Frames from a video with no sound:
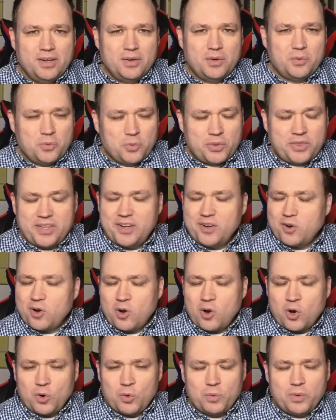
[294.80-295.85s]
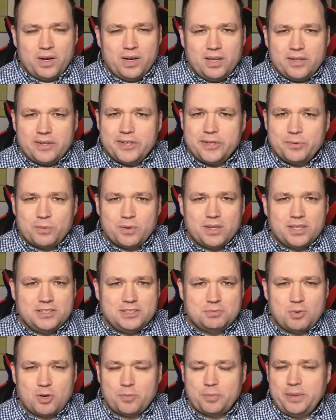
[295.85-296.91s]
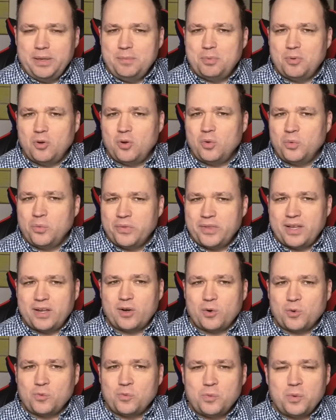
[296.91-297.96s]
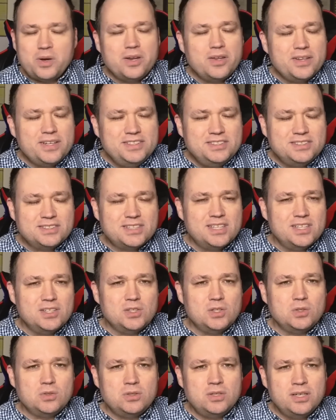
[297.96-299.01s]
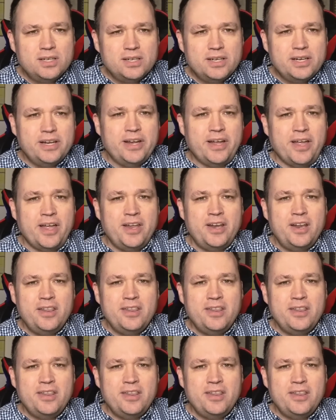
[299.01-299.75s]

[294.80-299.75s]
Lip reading: There are really, really smart people that are really skilled and